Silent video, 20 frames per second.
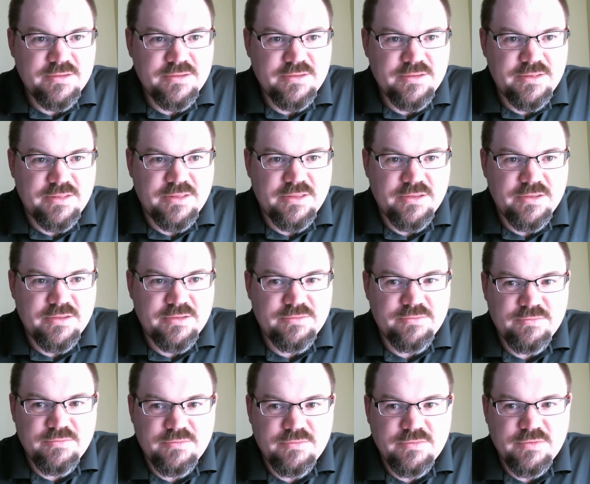
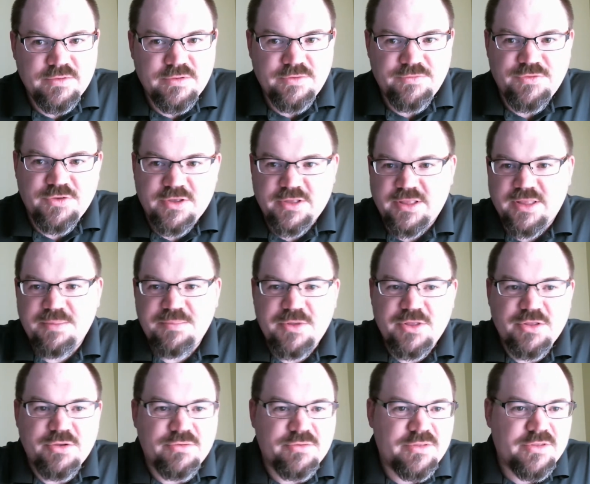the if you can let me
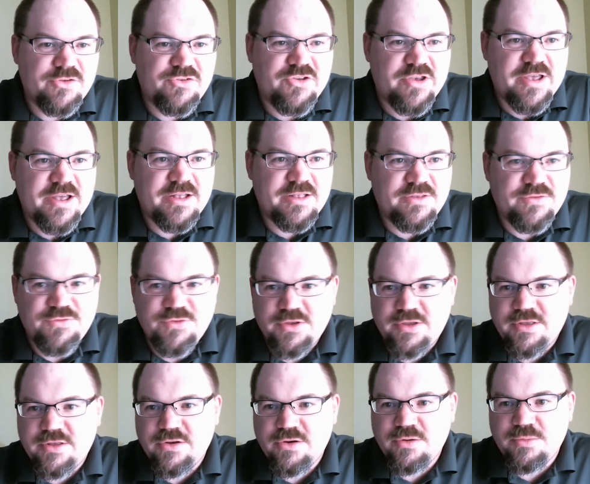know in the chat if you
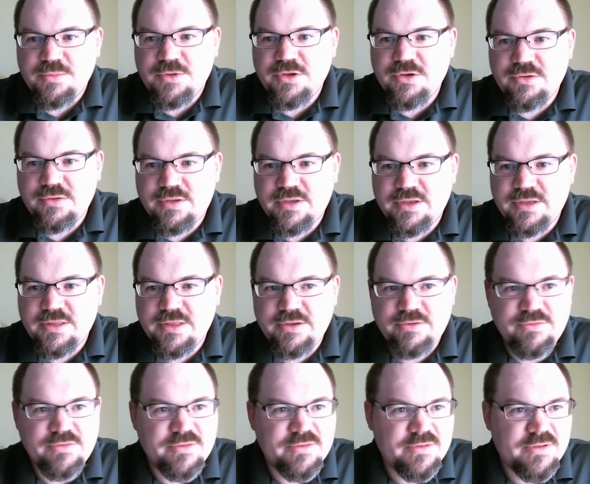can hear me okay,
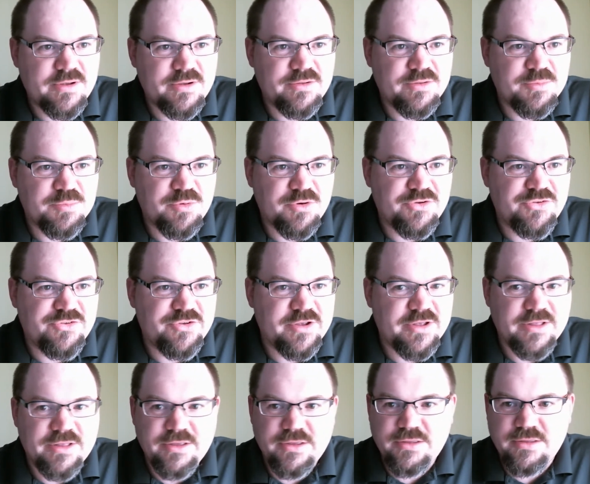I'd
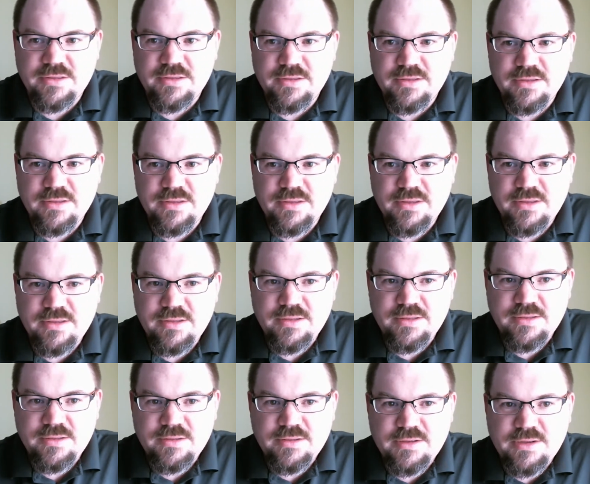appreciate it.
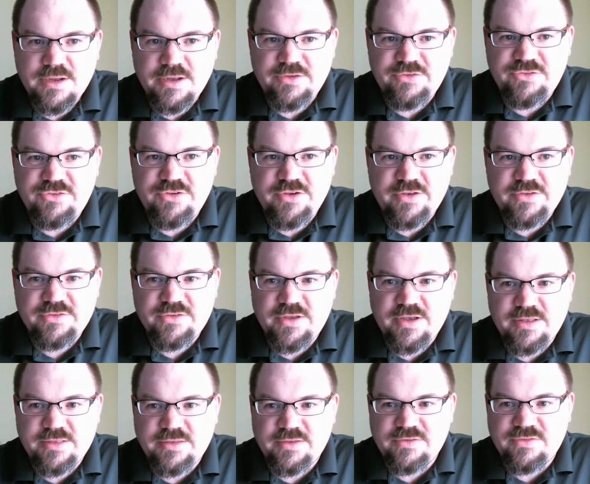I just
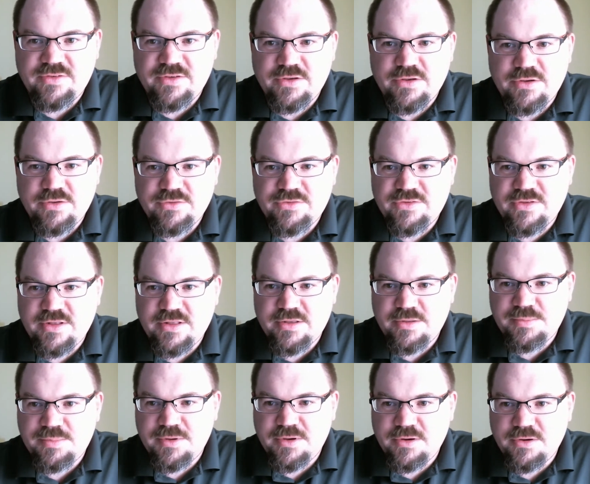got this thing all set
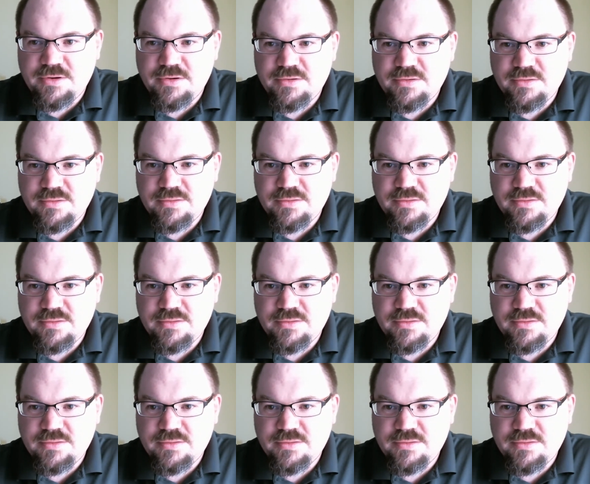up here.